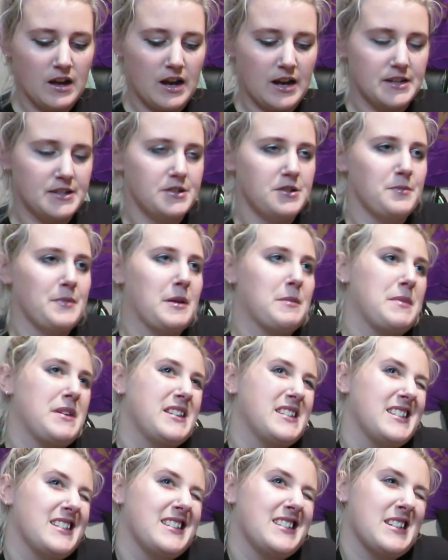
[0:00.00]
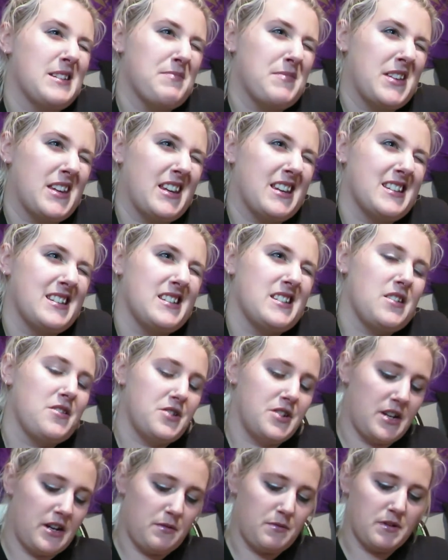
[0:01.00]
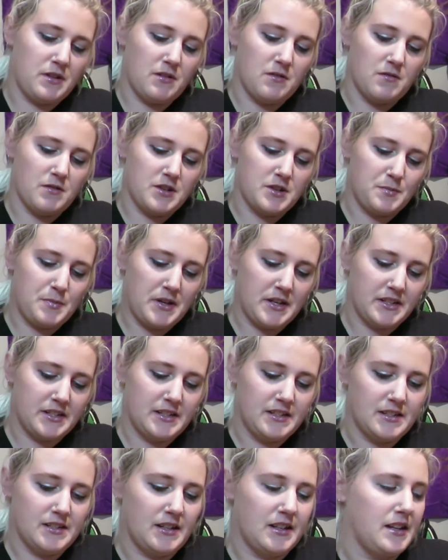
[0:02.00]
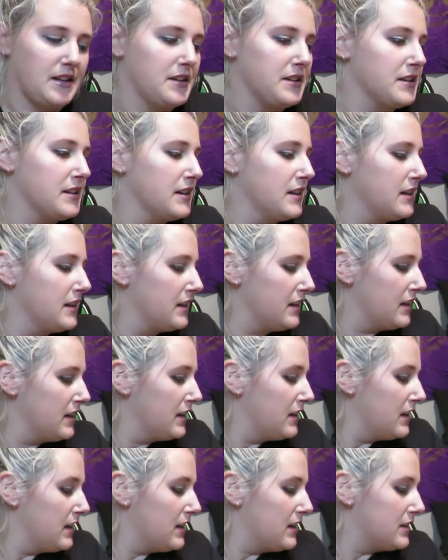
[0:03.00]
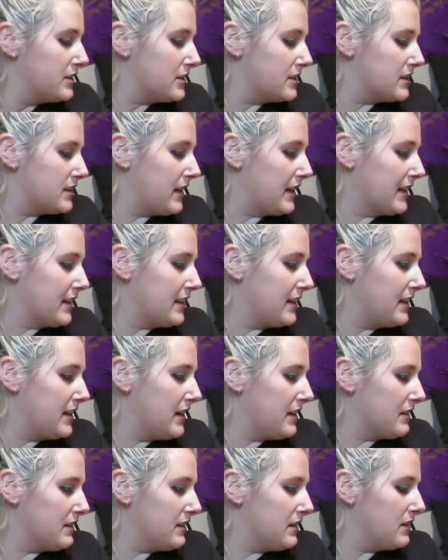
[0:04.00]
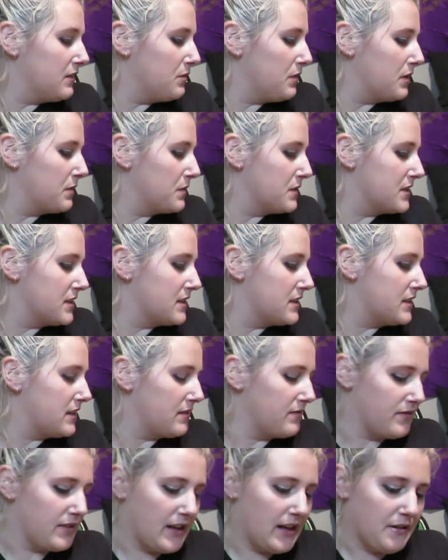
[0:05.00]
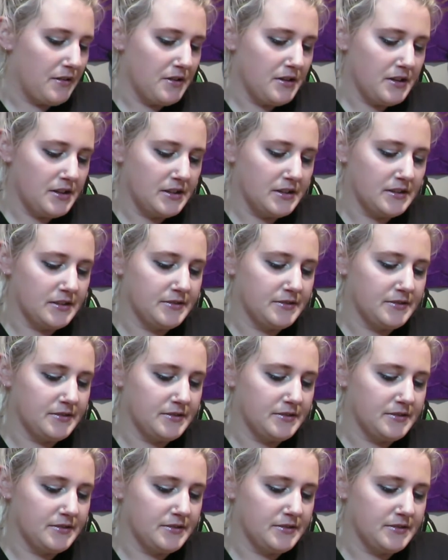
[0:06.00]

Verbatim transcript: I assume that means there's something associated with Cornish Pixies in here. Just like the other one was a sunflower.